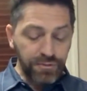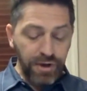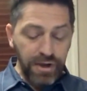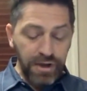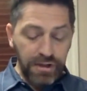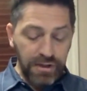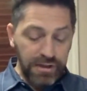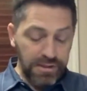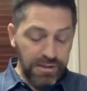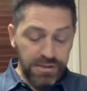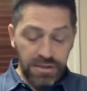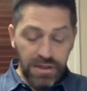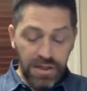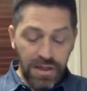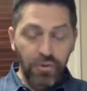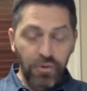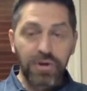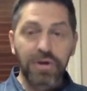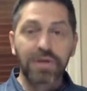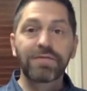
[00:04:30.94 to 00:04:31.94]
frankly, it's
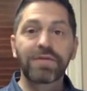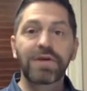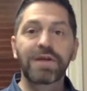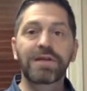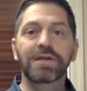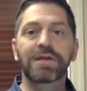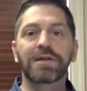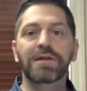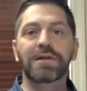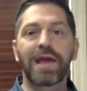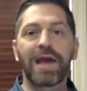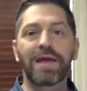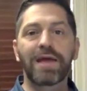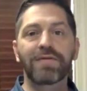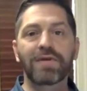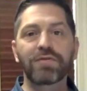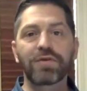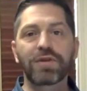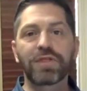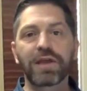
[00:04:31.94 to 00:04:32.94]
a lot more convenient to
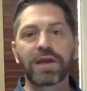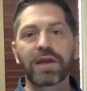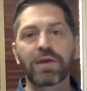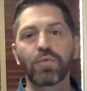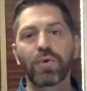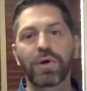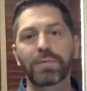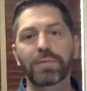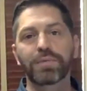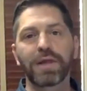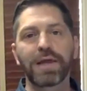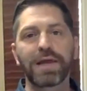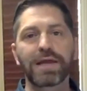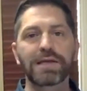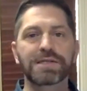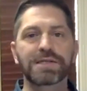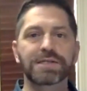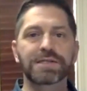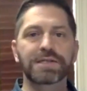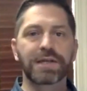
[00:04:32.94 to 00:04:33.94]
have everything in one
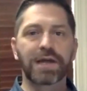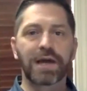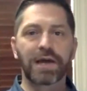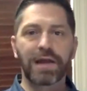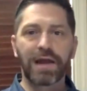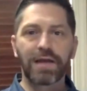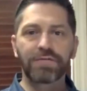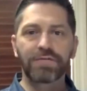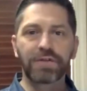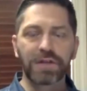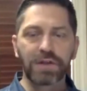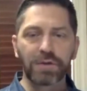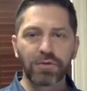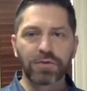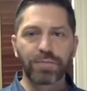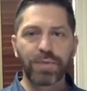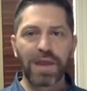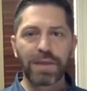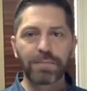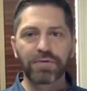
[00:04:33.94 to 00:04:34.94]
place, to not have to
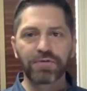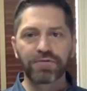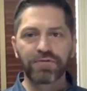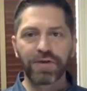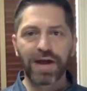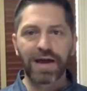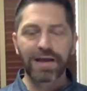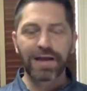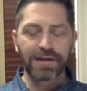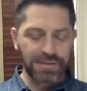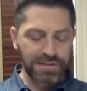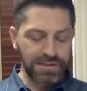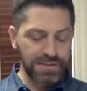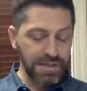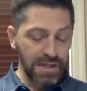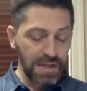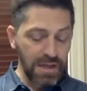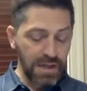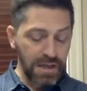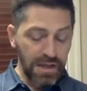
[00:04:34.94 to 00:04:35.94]
deal with paper
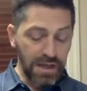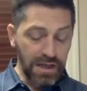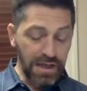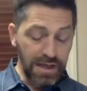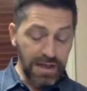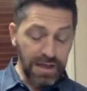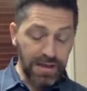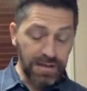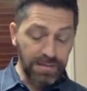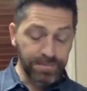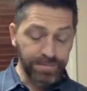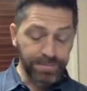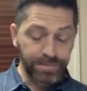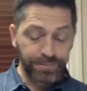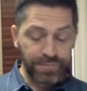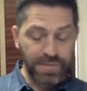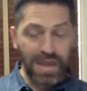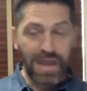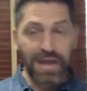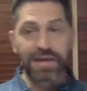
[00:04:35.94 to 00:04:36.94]
files,
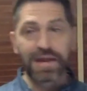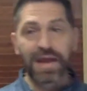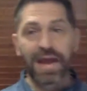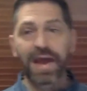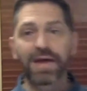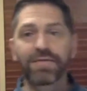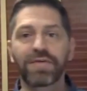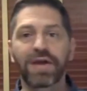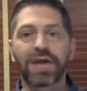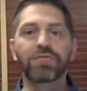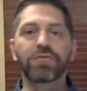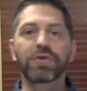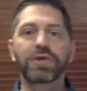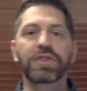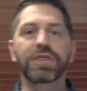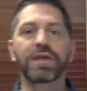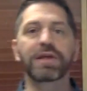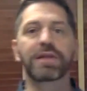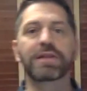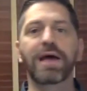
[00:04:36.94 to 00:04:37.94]
and to have
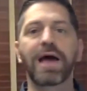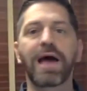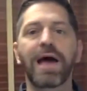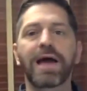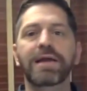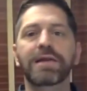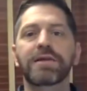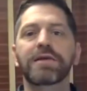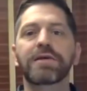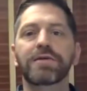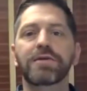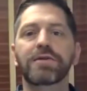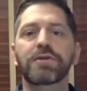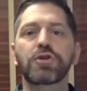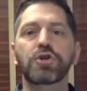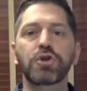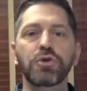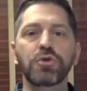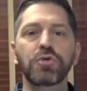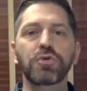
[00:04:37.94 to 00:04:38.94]
everything tied
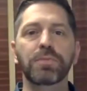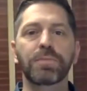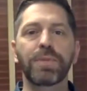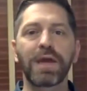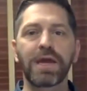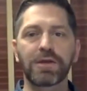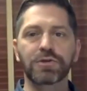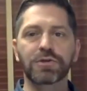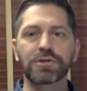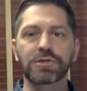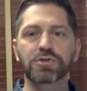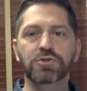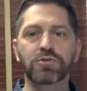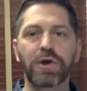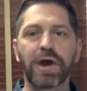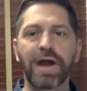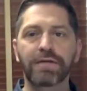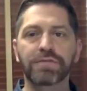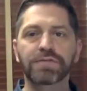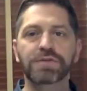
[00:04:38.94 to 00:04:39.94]
to the
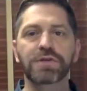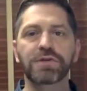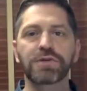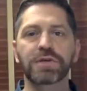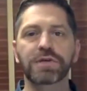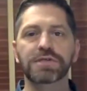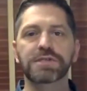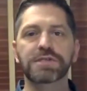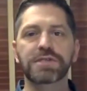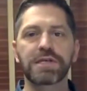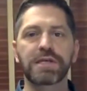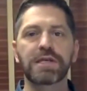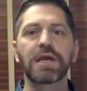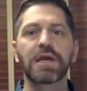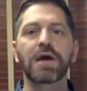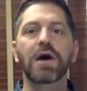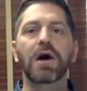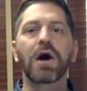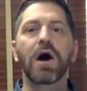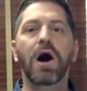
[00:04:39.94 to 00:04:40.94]
patient's graph so you can
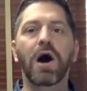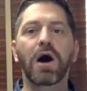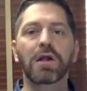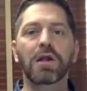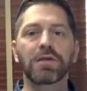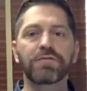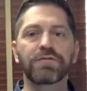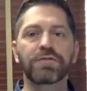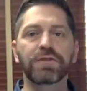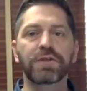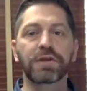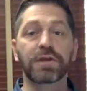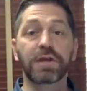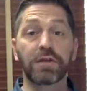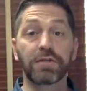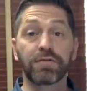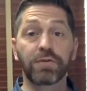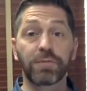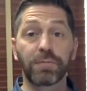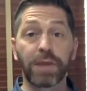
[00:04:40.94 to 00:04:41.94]
see all of
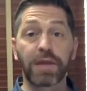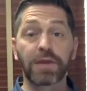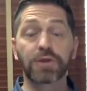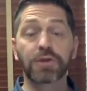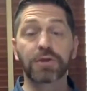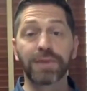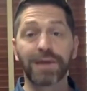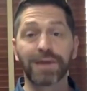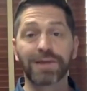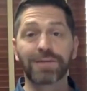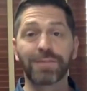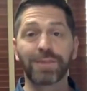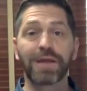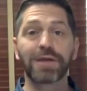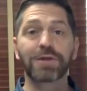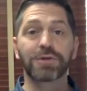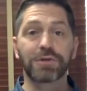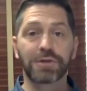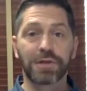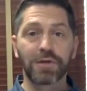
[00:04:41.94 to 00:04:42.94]
the information about the
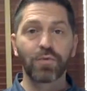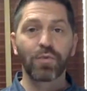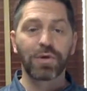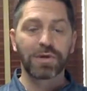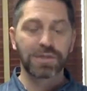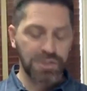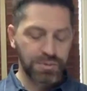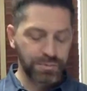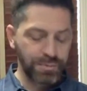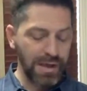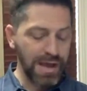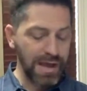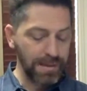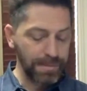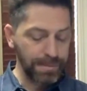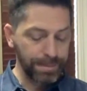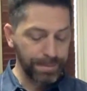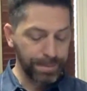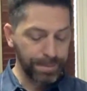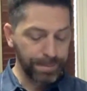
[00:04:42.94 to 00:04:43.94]
patient in one
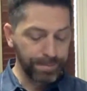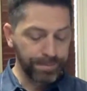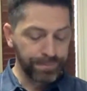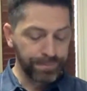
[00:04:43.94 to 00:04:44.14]
spot.